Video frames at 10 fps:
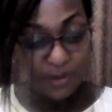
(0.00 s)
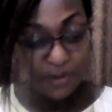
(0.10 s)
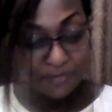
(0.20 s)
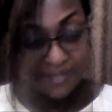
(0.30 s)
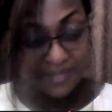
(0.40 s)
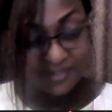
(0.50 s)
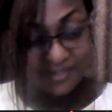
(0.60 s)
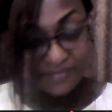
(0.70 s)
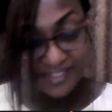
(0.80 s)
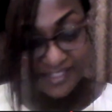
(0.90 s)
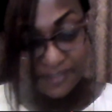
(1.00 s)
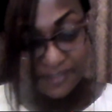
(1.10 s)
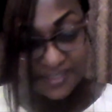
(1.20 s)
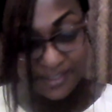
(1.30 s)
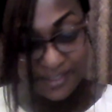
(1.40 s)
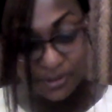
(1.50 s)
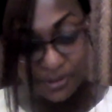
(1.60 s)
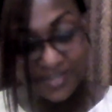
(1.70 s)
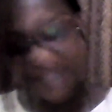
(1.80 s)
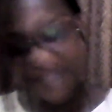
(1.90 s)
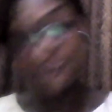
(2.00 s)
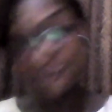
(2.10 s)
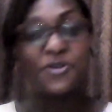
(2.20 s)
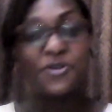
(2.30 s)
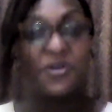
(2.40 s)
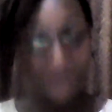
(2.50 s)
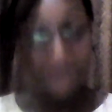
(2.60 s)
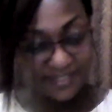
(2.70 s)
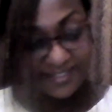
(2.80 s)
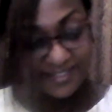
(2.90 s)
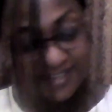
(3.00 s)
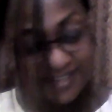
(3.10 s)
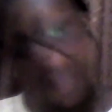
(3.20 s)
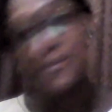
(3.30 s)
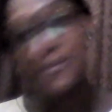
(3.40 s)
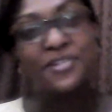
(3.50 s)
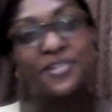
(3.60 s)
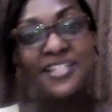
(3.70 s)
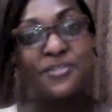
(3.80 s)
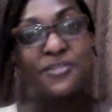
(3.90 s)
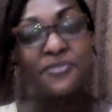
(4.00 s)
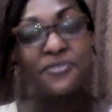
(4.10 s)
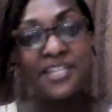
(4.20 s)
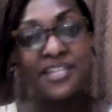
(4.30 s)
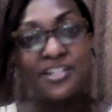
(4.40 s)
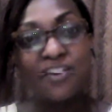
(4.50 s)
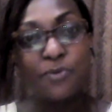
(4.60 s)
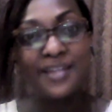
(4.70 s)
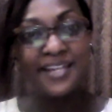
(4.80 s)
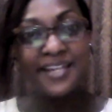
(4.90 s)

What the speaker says: I'm reminded of this scripture that do not cast off your confidence, because it is of great reward.